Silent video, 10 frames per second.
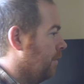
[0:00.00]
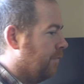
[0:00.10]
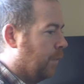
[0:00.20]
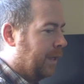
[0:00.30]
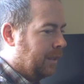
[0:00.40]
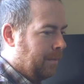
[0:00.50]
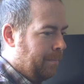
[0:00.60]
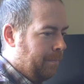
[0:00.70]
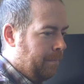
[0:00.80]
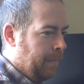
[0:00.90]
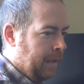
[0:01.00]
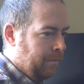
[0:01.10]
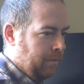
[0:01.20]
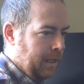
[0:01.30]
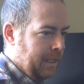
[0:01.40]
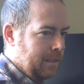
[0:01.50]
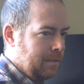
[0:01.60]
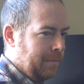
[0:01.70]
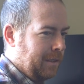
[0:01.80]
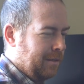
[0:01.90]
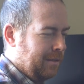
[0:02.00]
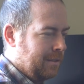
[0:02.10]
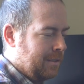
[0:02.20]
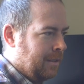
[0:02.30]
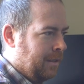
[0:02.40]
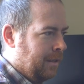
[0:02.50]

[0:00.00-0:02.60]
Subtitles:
to avoid the big release because